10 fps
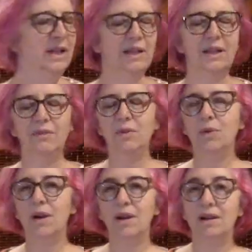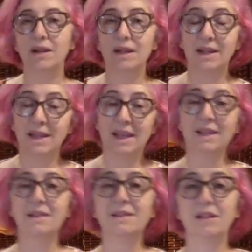if you are in
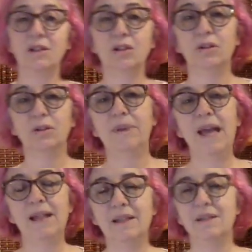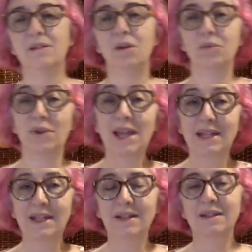such good balance
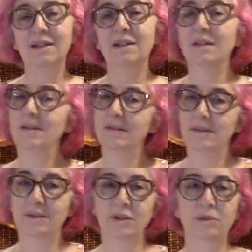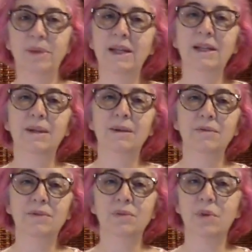already, you may have
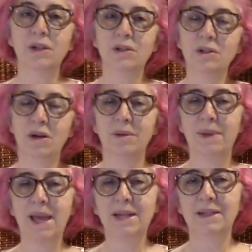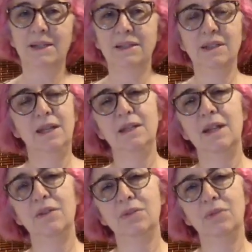switched automatically to in and
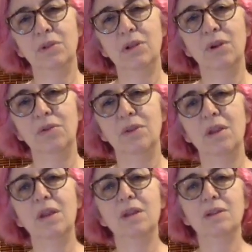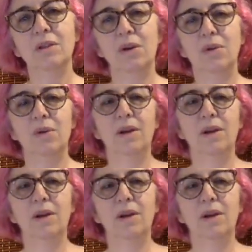out through the nose. So